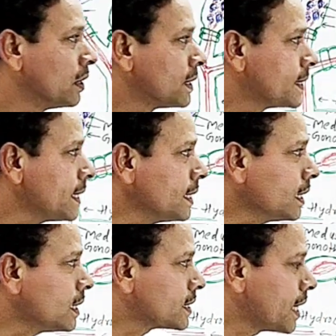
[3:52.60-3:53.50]

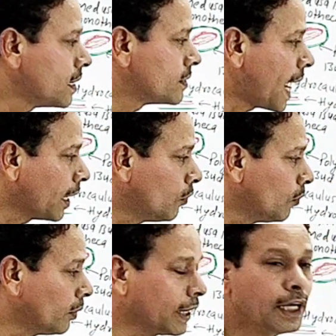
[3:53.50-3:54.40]
single celled
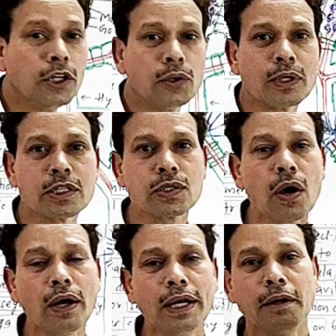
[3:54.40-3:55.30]
zygote into a
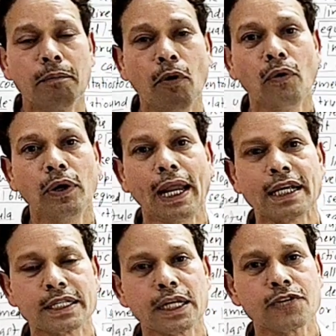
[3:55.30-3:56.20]
solid bowl
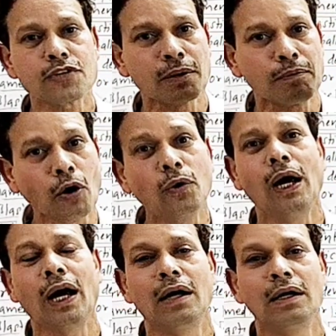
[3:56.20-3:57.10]
like structure
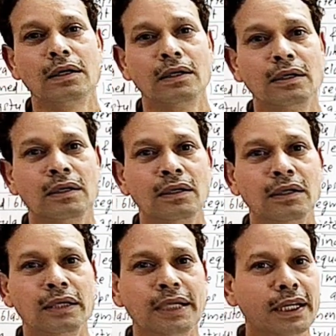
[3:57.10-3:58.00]
morula,
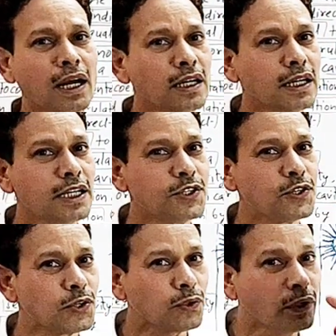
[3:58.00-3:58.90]
it occurs
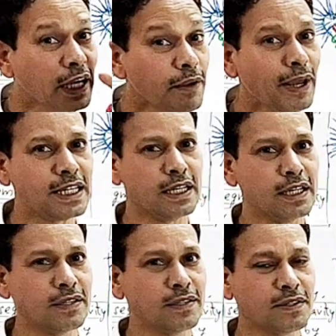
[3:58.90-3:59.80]
due to
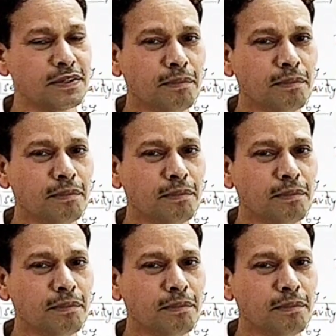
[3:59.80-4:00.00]
cleavages,